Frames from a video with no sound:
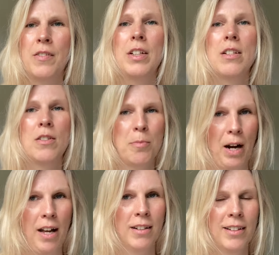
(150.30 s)
is the
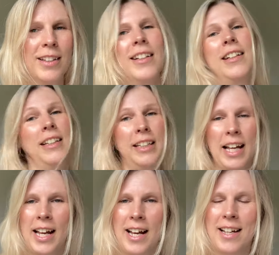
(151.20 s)
brand.
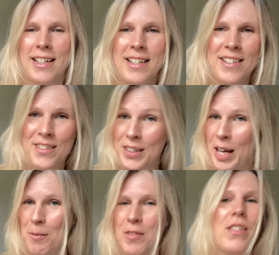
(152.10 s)
Linnea is the
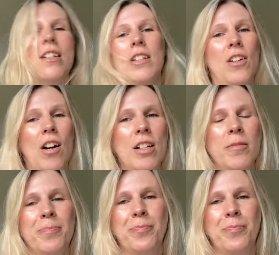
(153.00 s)
name of the yarn.